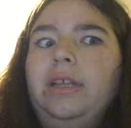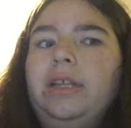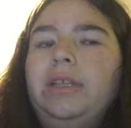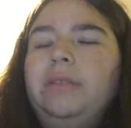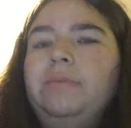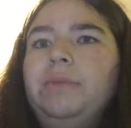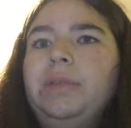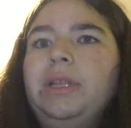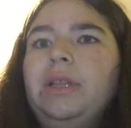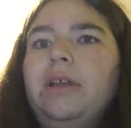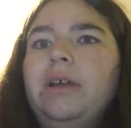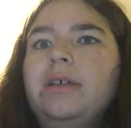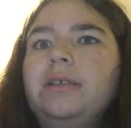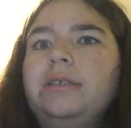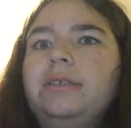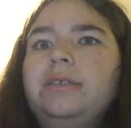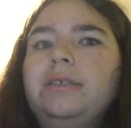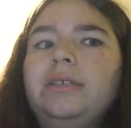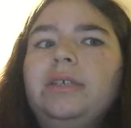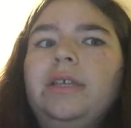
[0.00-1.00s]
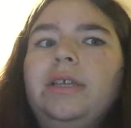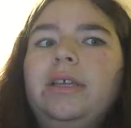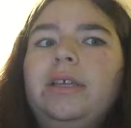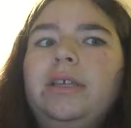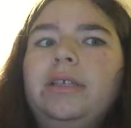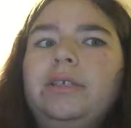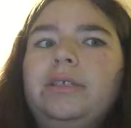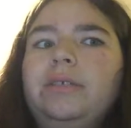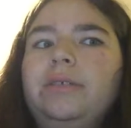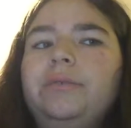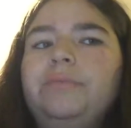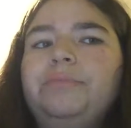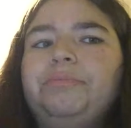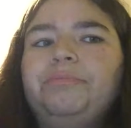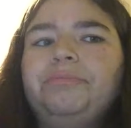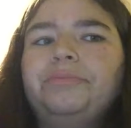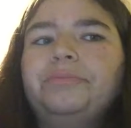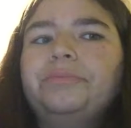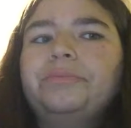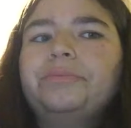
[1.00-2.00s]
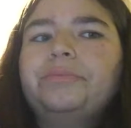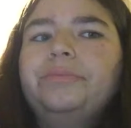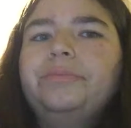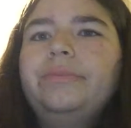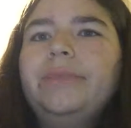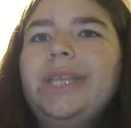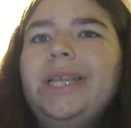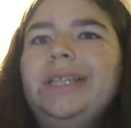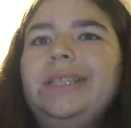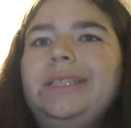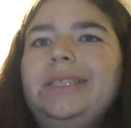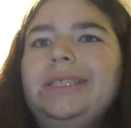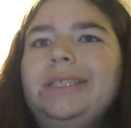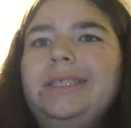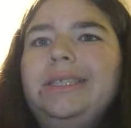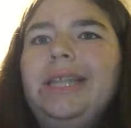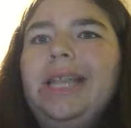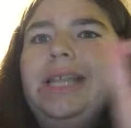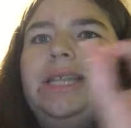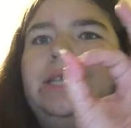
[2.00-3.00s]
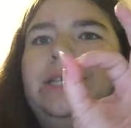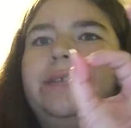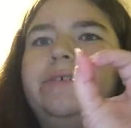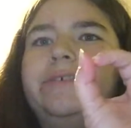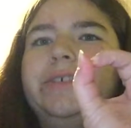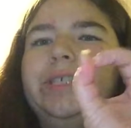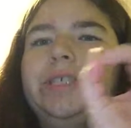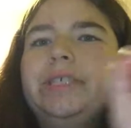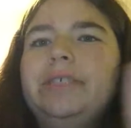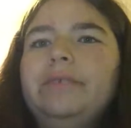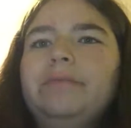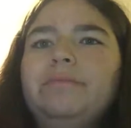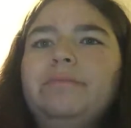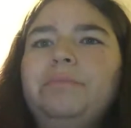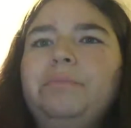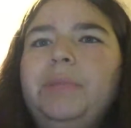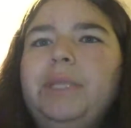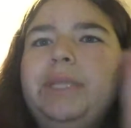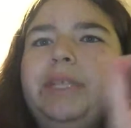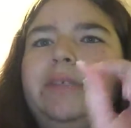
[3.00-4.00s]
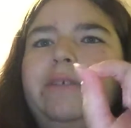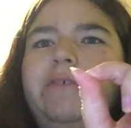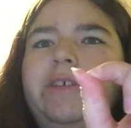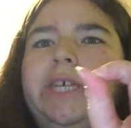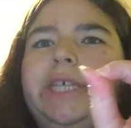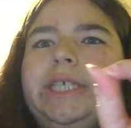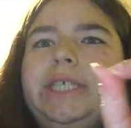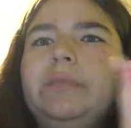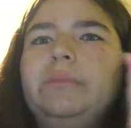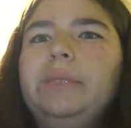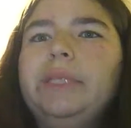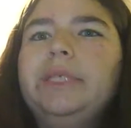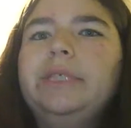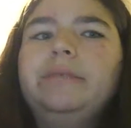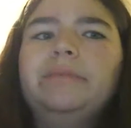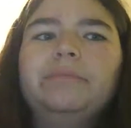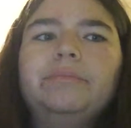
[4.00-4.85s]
that's been lost. So it's slightly different, but still very similar.